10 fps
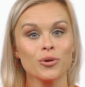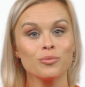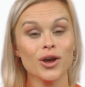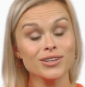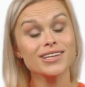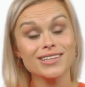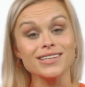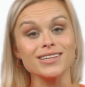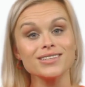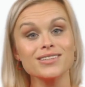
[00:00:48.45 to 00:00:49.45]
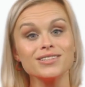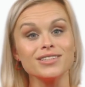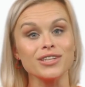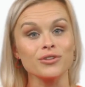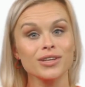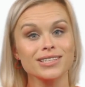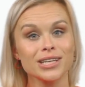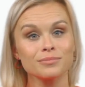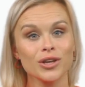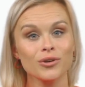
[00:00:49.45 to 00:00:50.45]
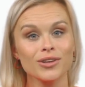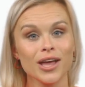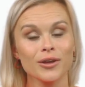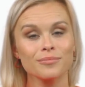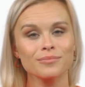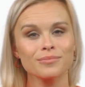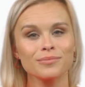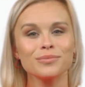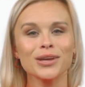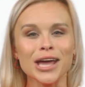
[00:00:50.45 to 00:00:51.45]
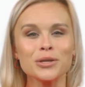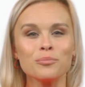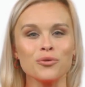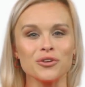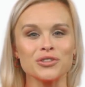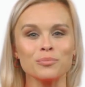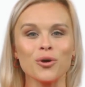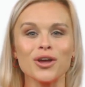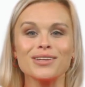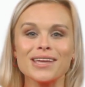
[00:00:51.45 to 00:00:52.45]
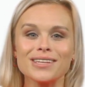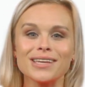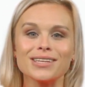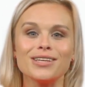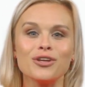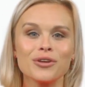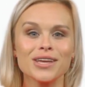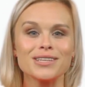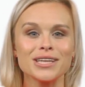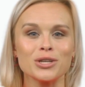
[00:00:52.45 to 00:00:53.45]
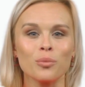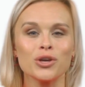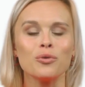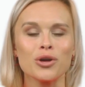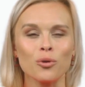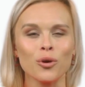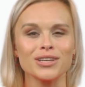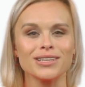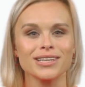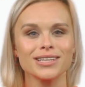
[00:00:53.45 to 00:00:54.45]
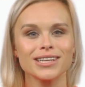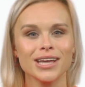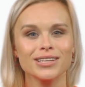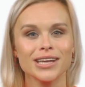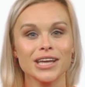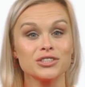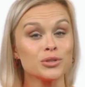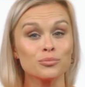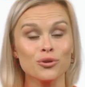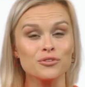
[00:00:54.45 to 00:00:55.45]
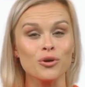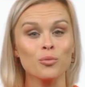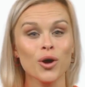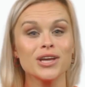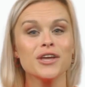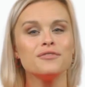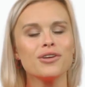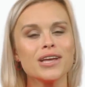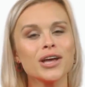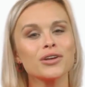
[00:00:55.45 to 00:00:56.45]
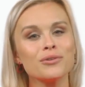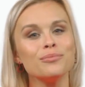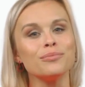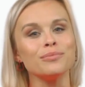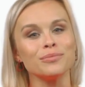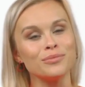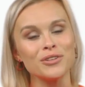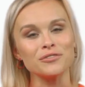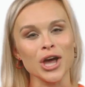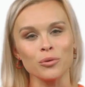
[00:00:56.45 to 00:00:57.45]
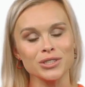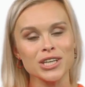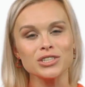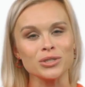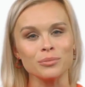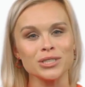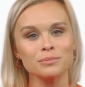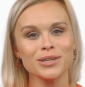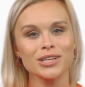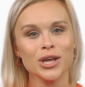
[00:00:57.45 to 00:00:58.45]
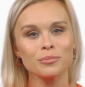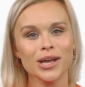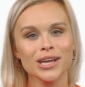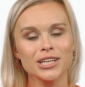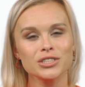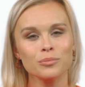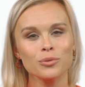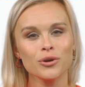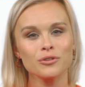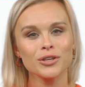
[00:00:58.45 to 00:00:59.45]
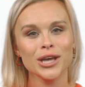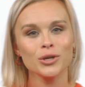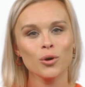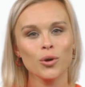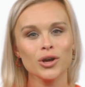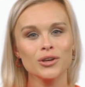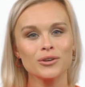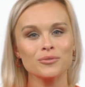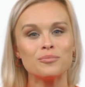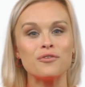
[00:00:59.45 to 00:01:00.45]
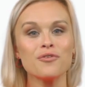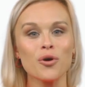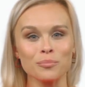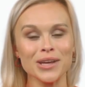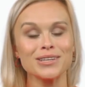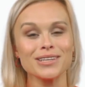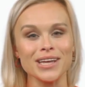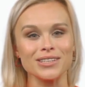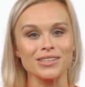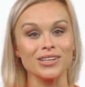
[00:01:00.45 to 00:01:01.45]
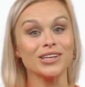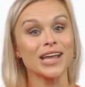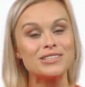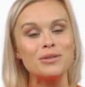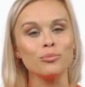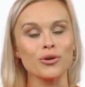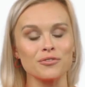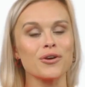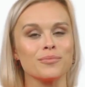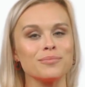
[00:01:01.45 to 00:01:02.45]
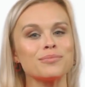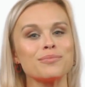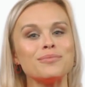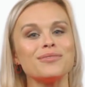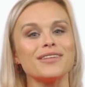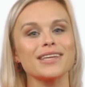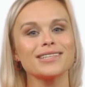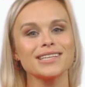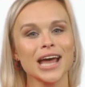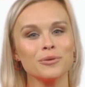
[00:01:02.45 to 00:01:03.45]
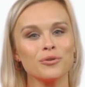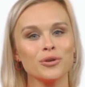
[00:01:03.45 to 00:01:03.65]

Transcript: processes, series and parallel. An approval process in series is when the request is sent to each approver one after the other. The validation must be done by each approver in order before being sent to the next approver. This type of